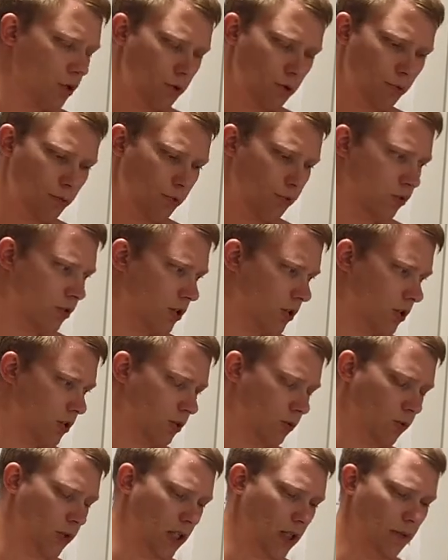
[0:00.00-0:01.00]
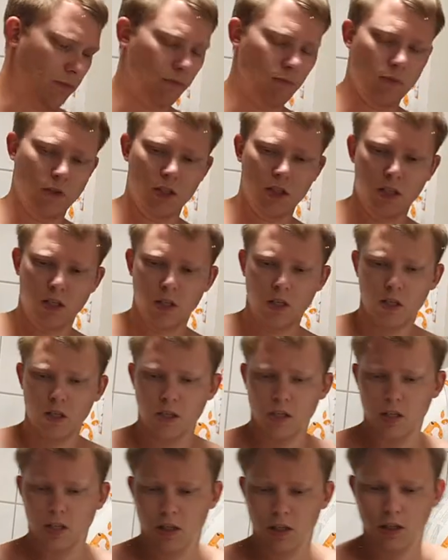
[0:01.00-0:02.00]
you put it away.
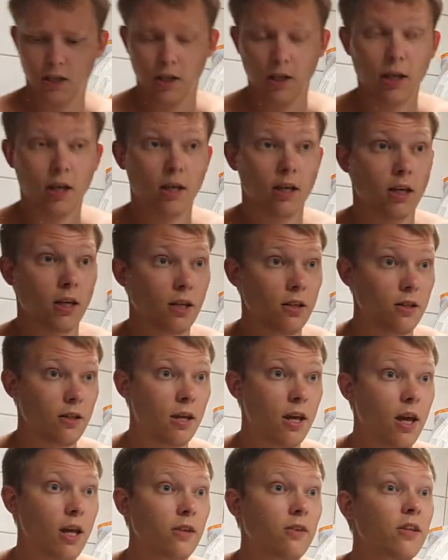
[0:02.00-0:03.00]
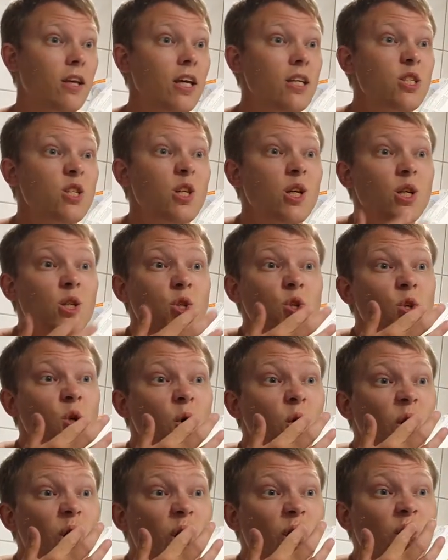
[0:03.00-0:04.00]
And I can uh, taste it,
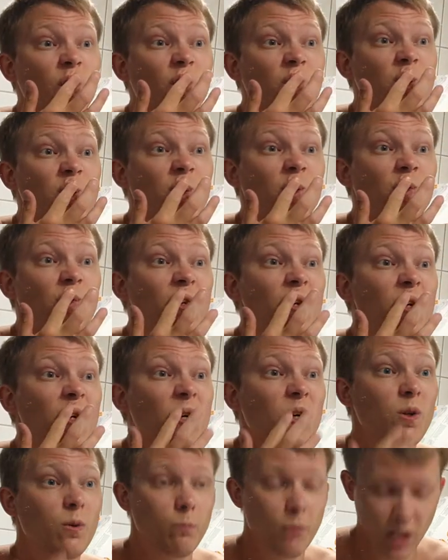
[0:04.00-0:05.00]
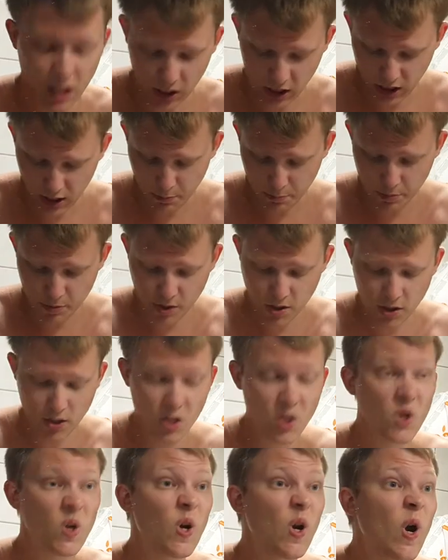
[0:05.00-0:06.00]
so I got something on my lips.
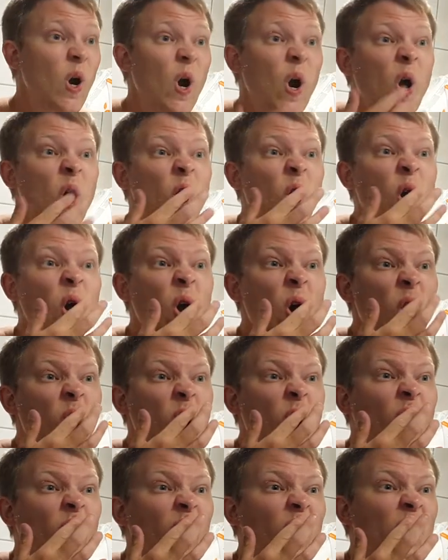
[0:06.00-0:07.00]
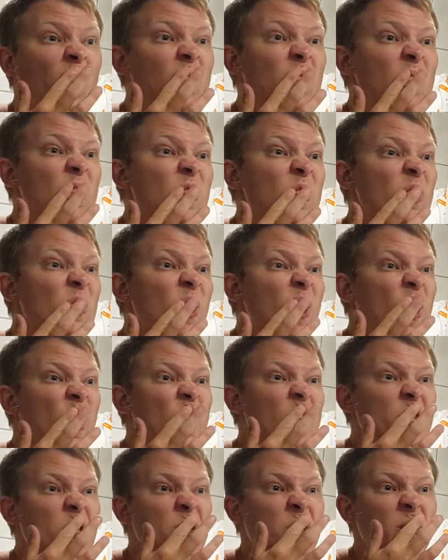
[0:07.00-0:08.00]
And it
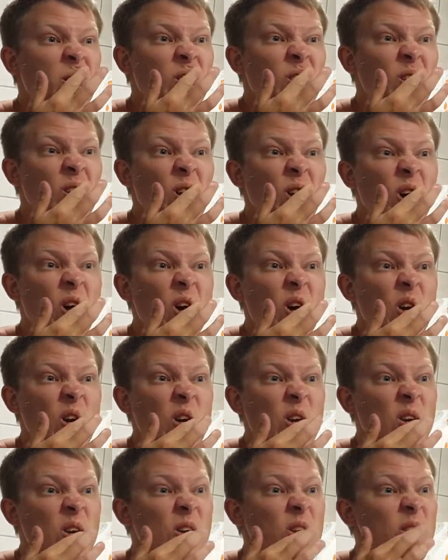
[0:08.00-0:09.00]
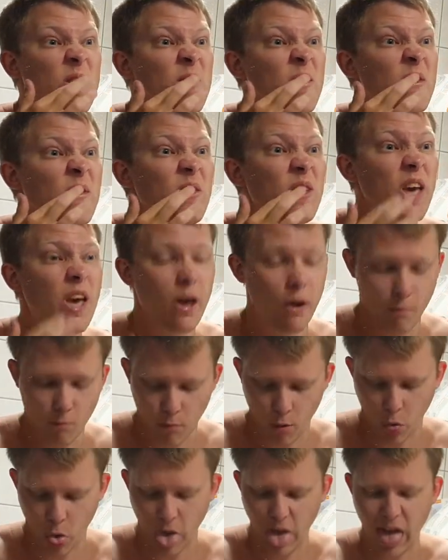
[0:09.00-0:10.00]
tastes like, yeah,
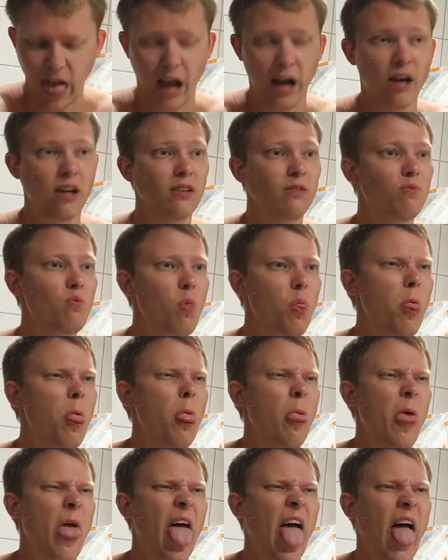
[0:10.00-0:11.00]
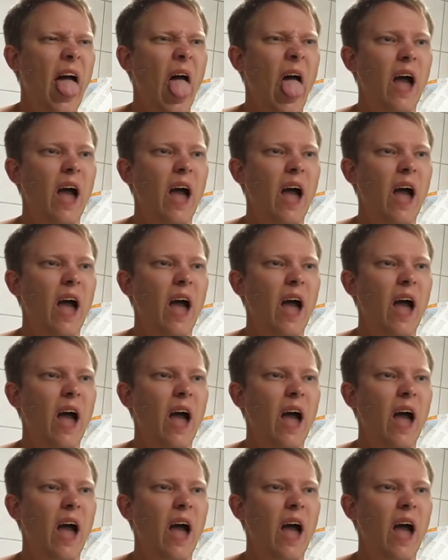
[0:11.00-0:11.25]
bleh, bleh.